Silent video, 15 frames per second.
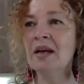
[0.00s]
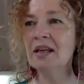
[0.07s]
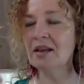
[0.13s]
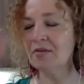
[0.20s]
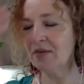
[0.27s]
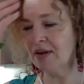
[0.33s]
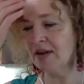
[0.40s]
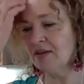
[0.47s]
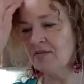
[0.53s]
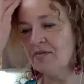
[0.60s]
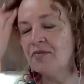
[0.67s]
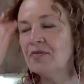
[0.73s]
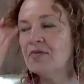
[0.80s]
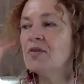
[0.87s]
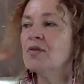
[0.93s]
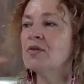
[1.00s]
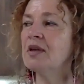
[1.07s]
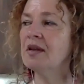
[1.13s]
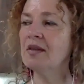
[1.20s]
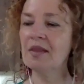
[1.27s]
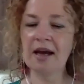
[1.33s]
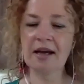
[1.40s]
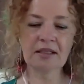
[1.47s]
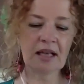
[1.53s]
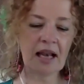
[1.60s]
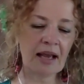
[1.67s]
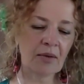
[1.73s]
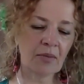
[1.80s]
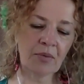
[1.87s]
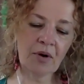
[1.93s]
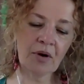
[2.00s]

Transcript: Even if you did that, like,